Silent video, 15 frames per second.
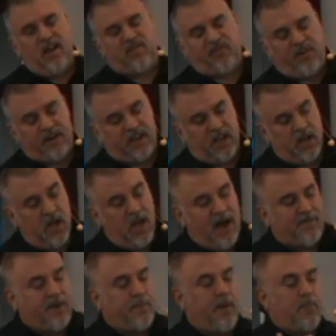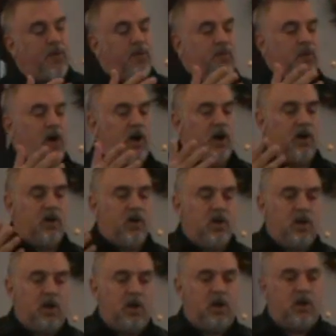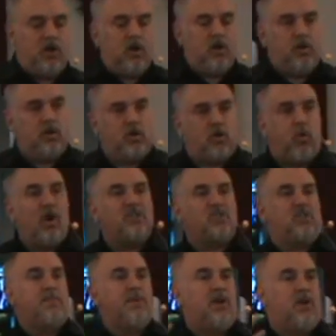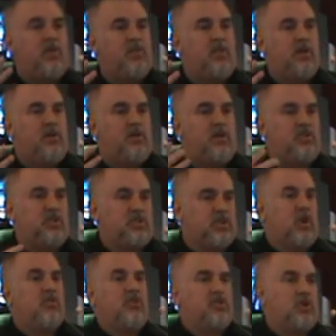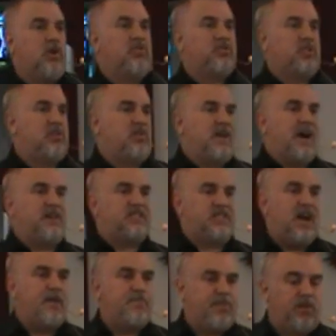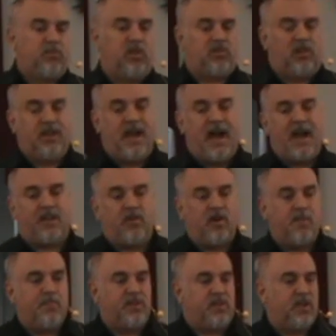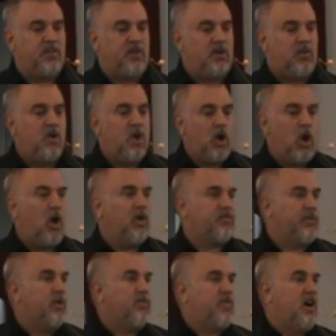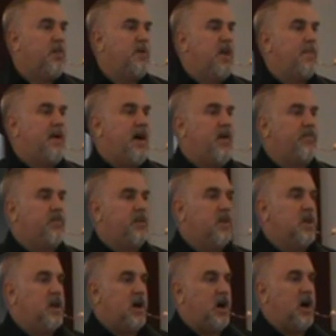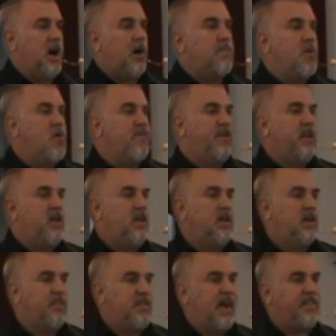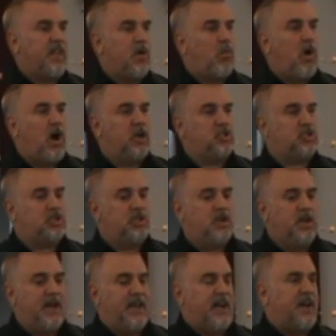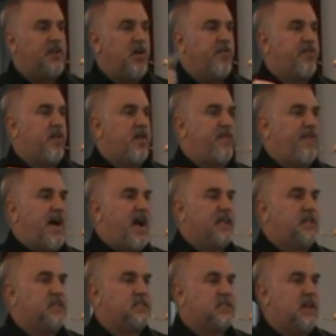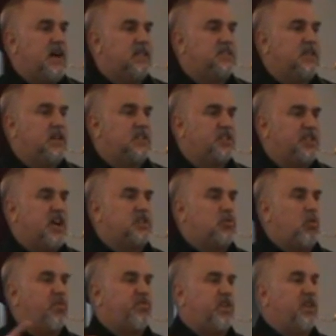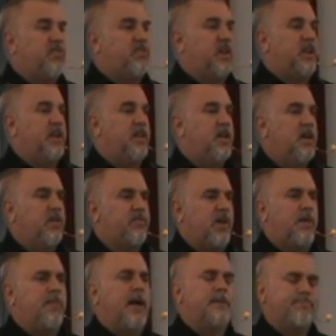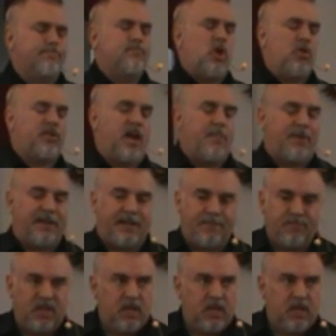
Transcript: it's funny. I've had people uh, uh, question me on the on the show The Chosen on how it's not biblically accurate, but then they'll also tell me about uh, a movie that they watched, and I know for a fact it's got uh, sexual scenes in it. So I'm like, okay, buddy.